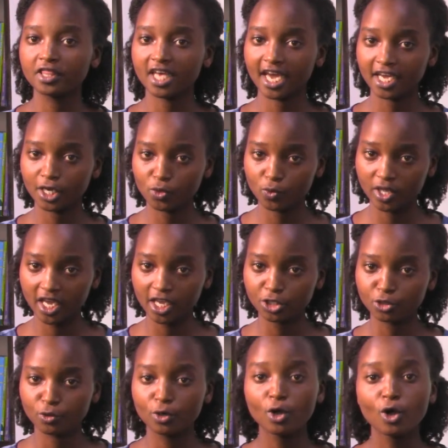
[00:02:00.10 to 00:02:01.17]
education
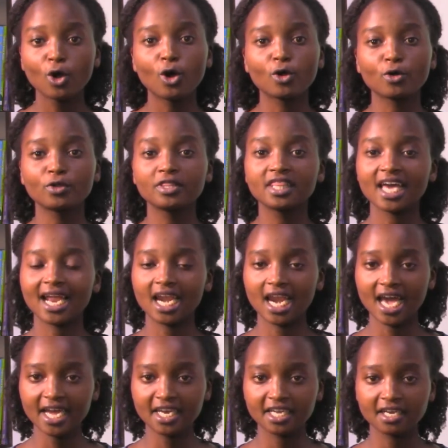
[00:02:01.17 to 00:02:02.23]
or on their
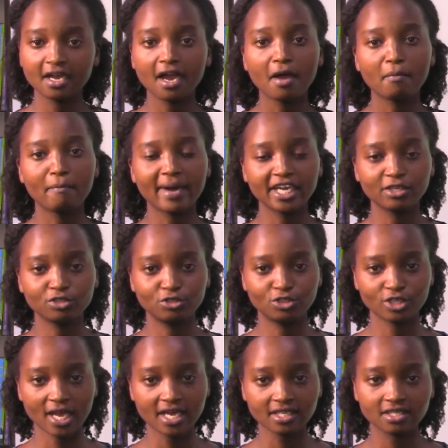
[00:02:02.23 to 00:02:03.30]
learning by
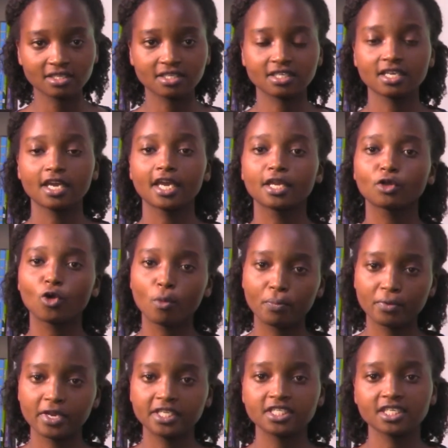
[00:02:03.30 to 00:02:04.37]
just
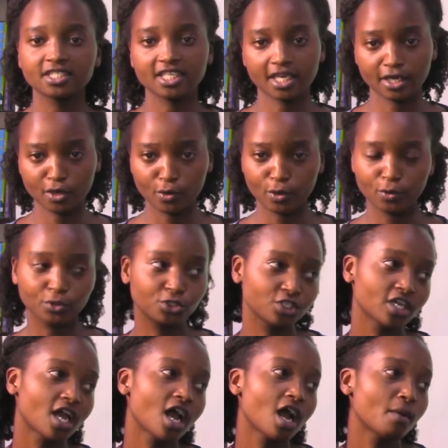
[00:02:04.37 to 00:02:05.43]
incorporating technology.
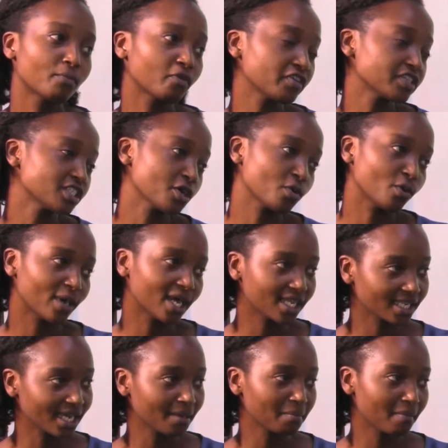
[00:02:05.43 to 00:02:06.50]
Professor, you're
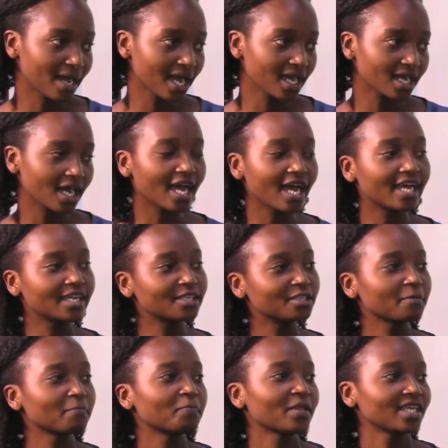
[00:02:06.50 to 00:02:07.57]
welcome back, and
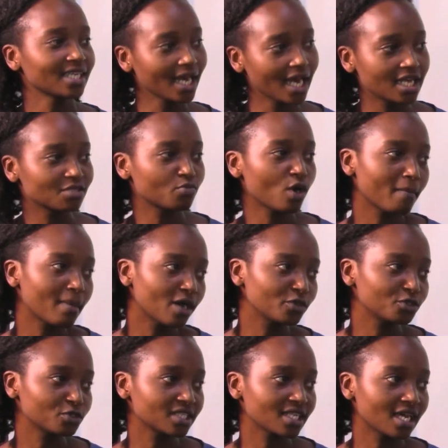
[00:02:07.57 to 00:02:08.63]
tell us more about
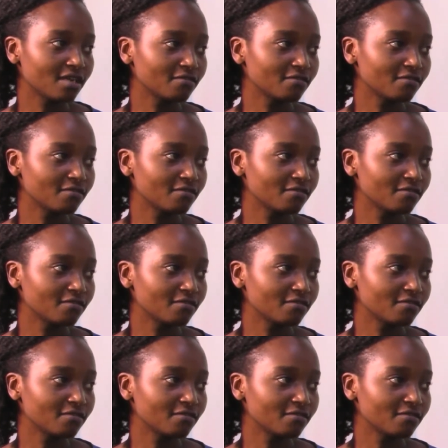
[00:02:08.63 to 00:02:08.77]
yourself.